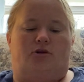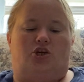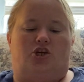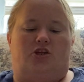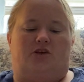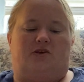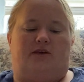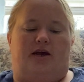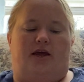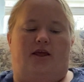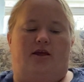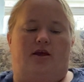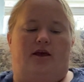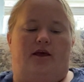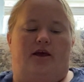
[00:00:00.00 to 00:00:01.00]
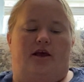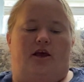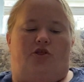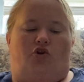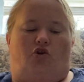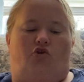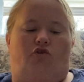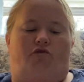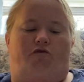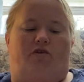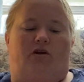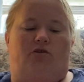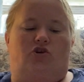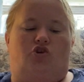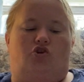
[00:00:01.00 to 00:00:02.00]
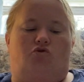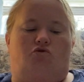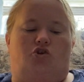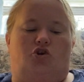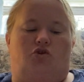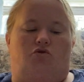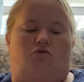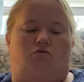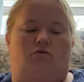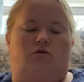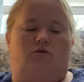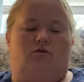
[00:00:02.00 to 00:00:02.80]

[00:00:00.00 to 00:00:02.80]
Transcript: she decided, and the good fairies do too.